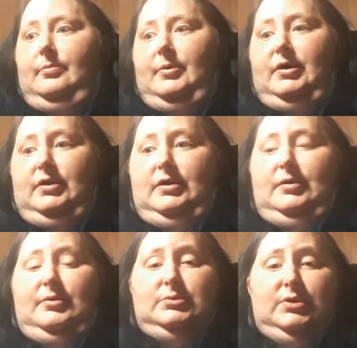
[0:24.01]
But
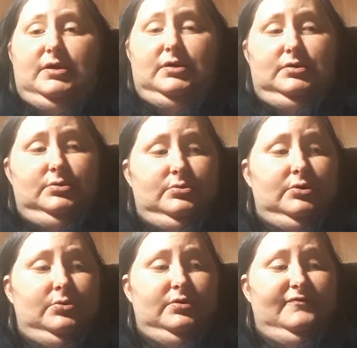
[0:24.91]
I'm gonna try to do a
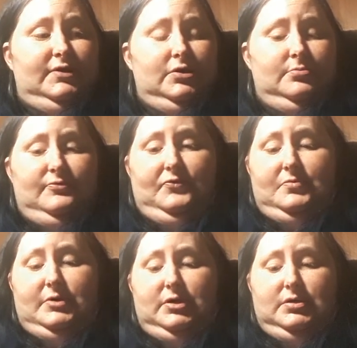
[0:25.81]
quick video before
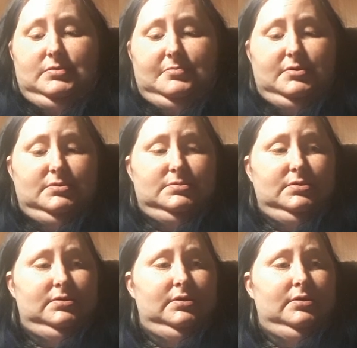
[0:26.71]
my husband and
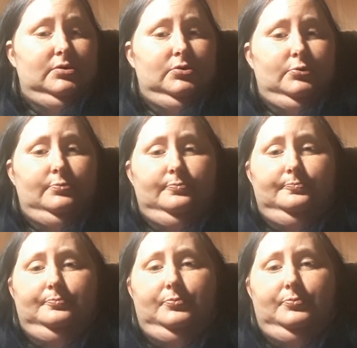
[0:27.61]
son get home.